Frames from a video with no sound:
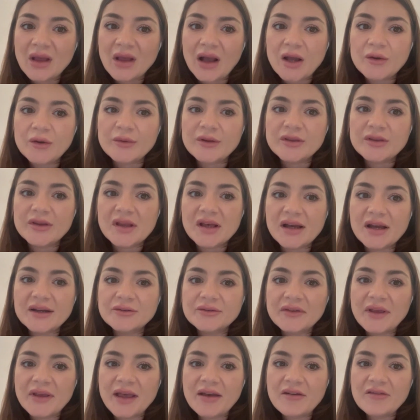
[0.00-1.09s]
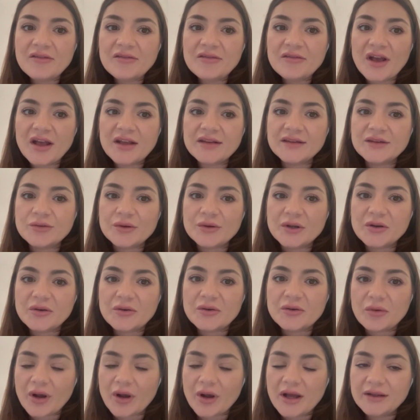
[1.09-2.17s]
I mean, I don't have any
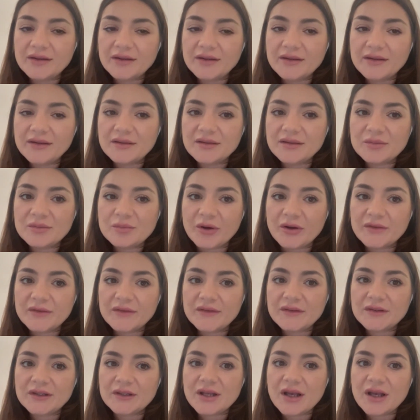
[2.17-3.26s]
regrets per se.